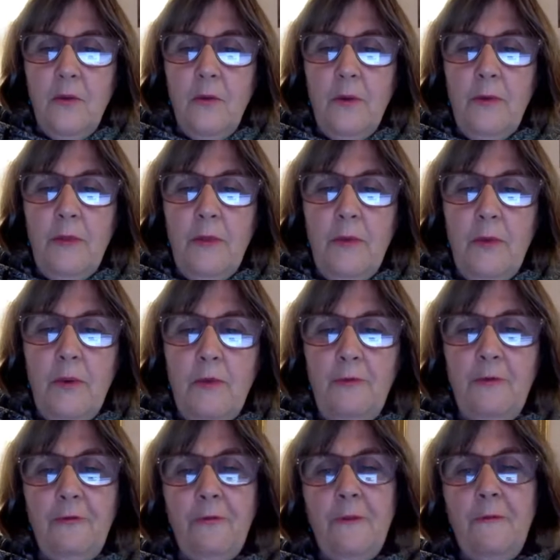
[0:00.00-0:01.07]
when we
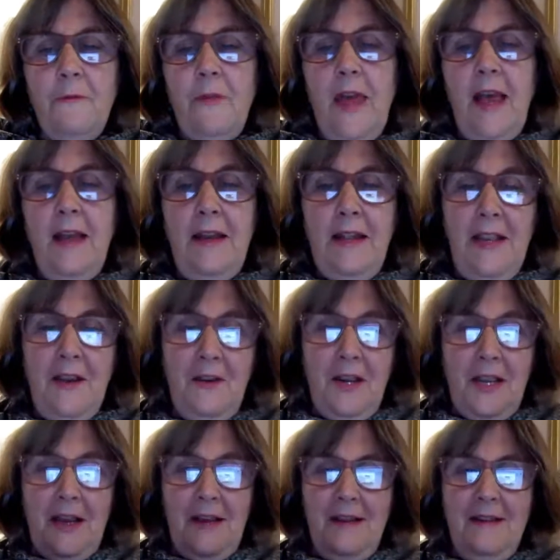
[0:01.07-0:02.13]
moved from that
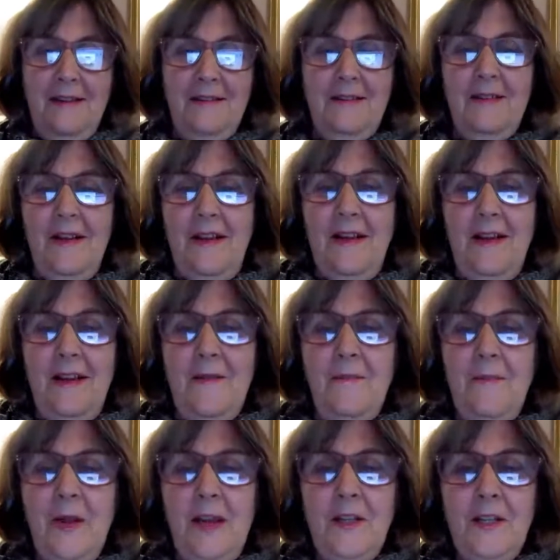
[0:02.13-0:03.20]
area,
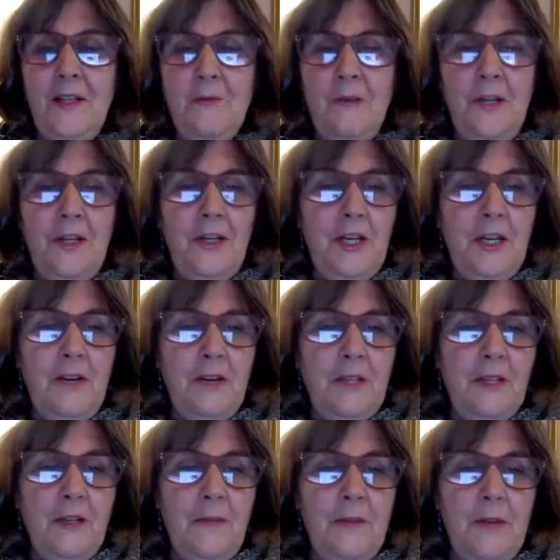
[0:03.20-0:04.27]
I just want to share a
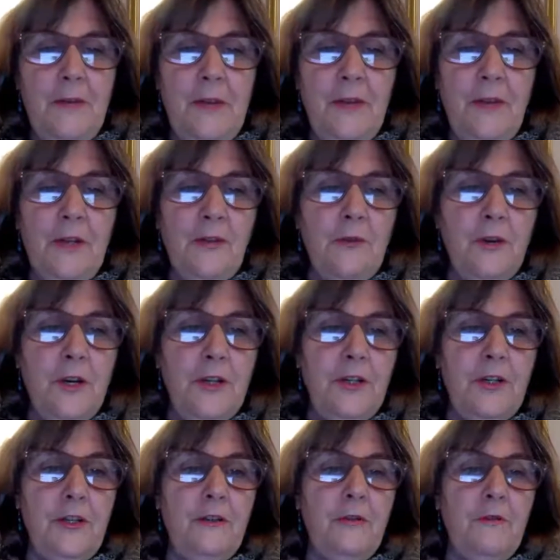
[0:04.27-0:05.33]
little bit about the
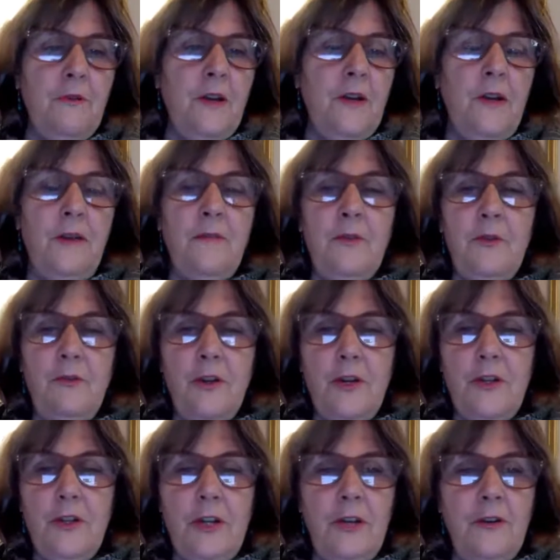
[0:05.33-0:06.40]
torch.
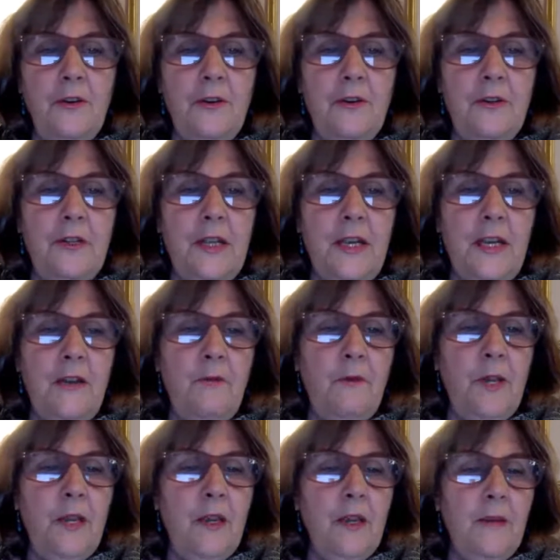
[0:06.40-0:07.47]
Torch on Earth Day,
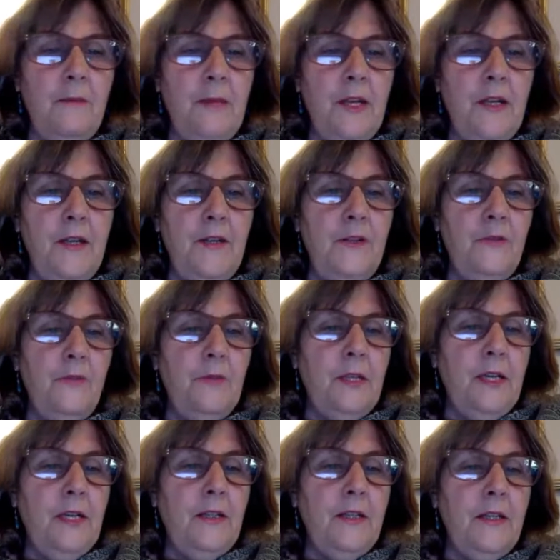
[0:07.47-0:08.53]
we committed to
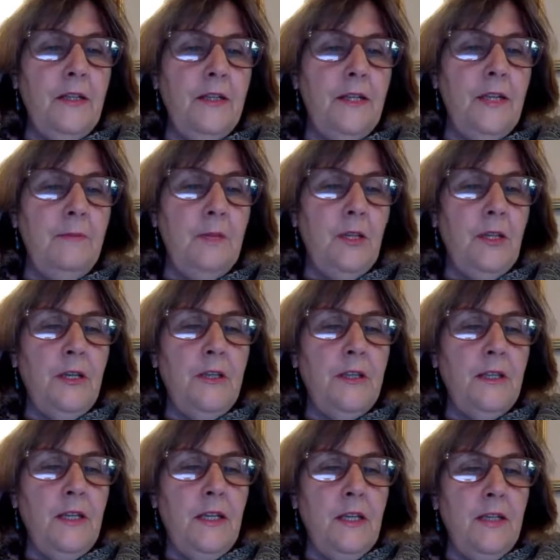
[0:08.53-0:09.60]
planting 10 million
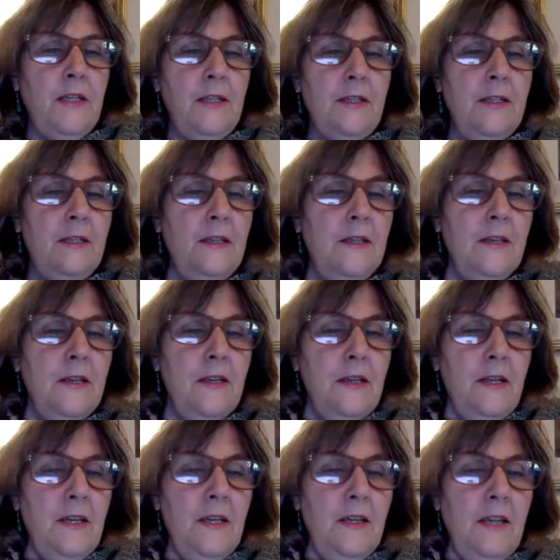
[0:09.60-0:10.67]
seeds
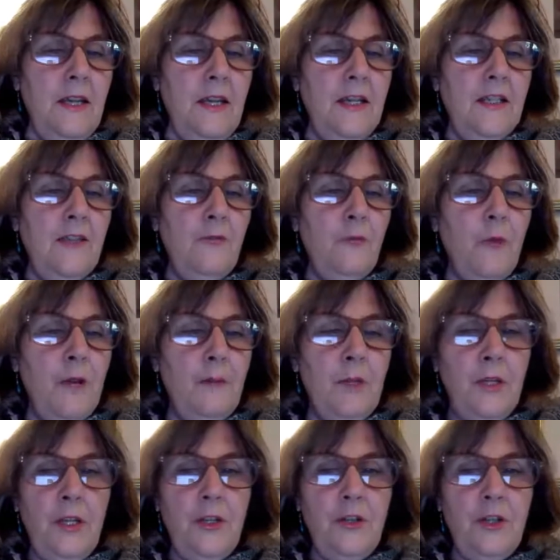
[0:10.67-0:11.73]
in the hands of 1
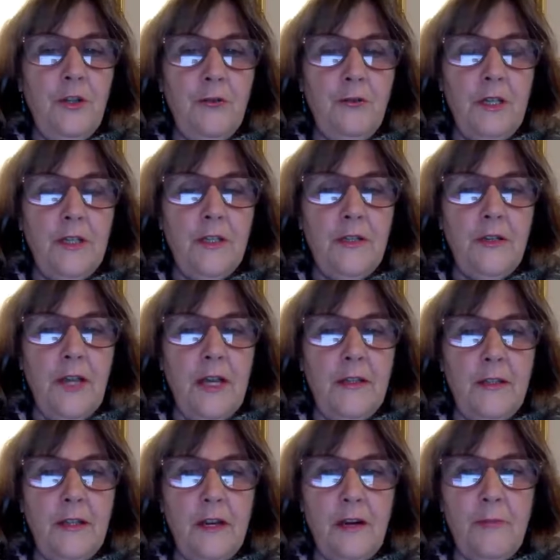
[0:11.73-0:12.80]
million children. So
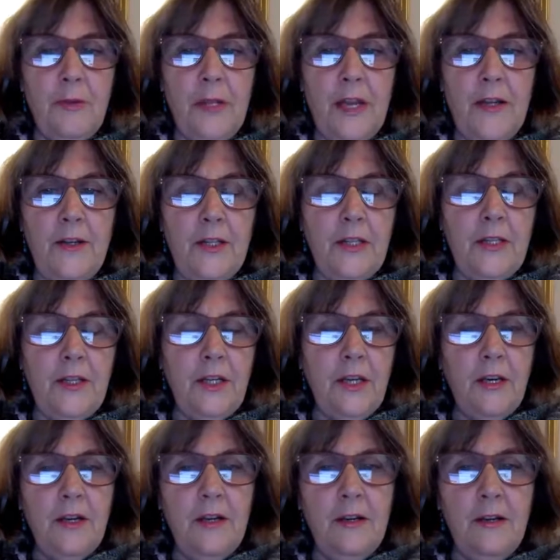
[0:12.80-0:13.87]
that's our pledge this
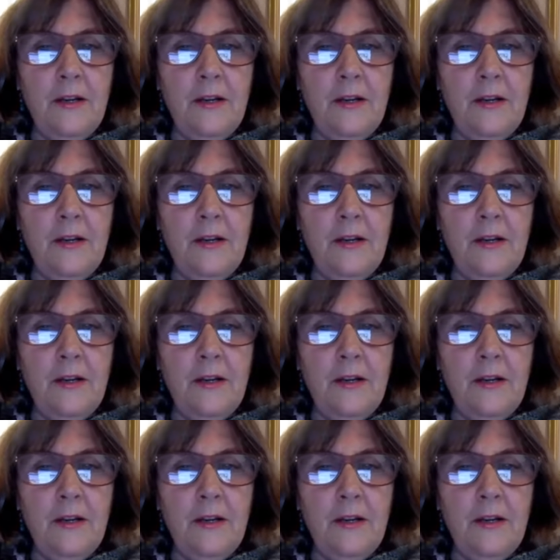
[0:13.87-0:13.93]
year.